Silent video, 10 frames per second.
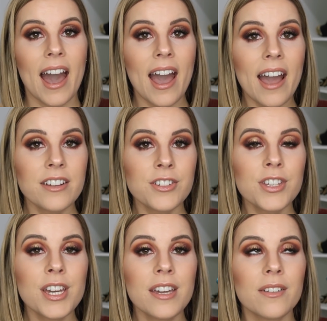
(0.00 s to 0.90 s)
I
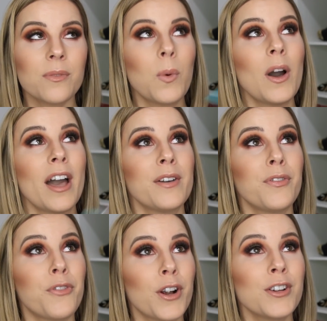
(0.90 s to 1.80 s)
actually, well,
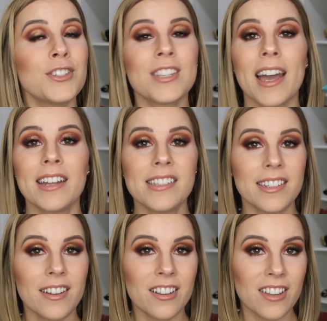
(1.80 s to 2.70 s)
at first I
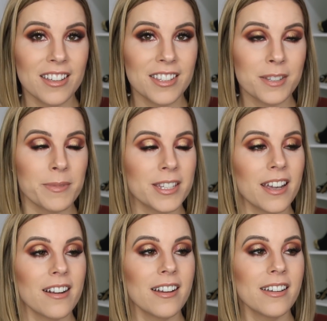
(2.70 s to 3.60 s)
did not like this
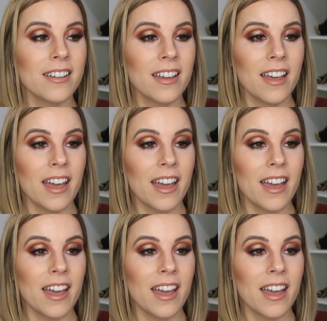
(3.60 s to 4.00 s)
mascara.